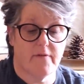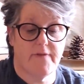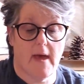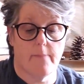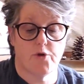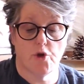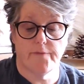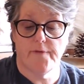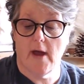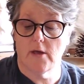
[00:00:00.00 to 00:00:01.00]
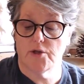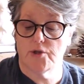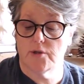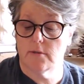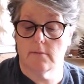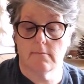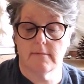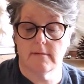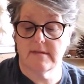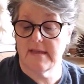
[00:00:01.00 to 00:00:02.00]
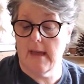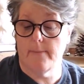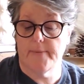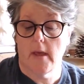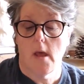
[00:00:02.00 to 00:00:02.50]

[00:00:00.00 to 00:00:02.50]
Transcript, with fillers: of them, SureFresh, zip.